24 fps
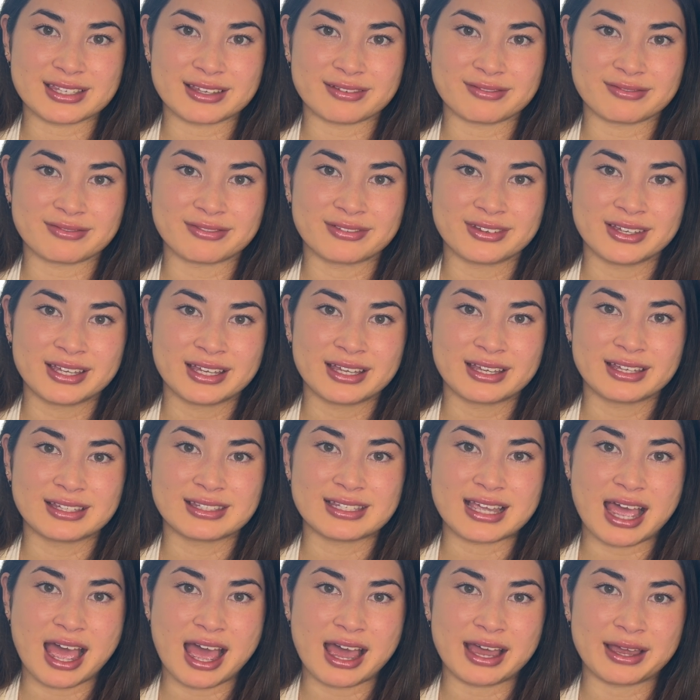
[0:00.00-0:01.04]
of
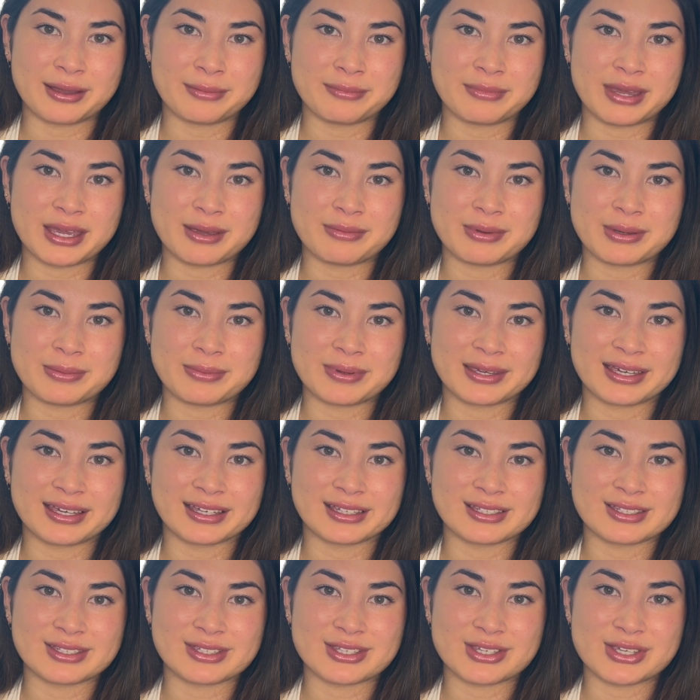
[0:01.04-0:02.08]
time, maybe
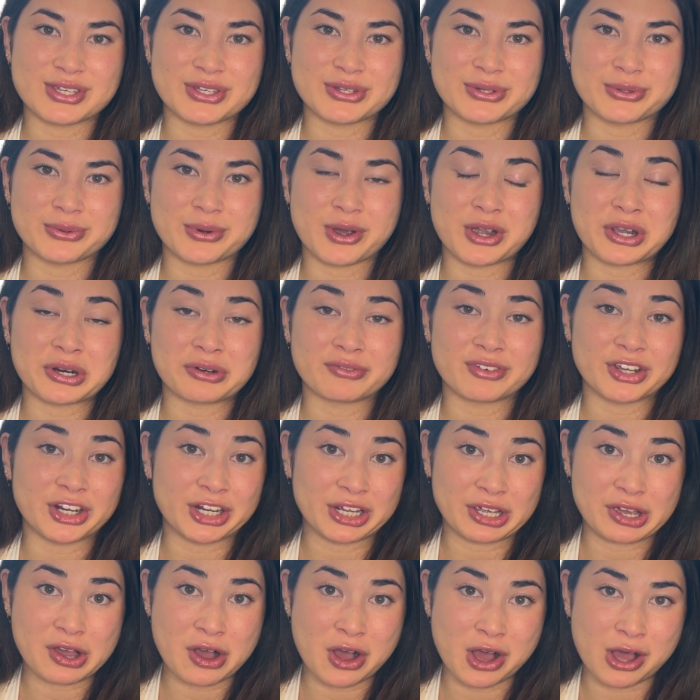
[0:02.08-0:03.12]
because you are very
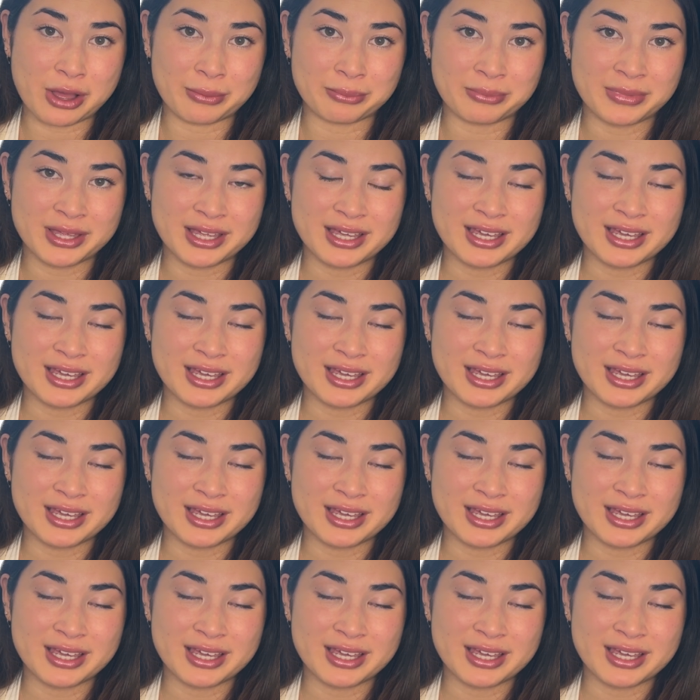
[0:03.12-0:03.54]
calm?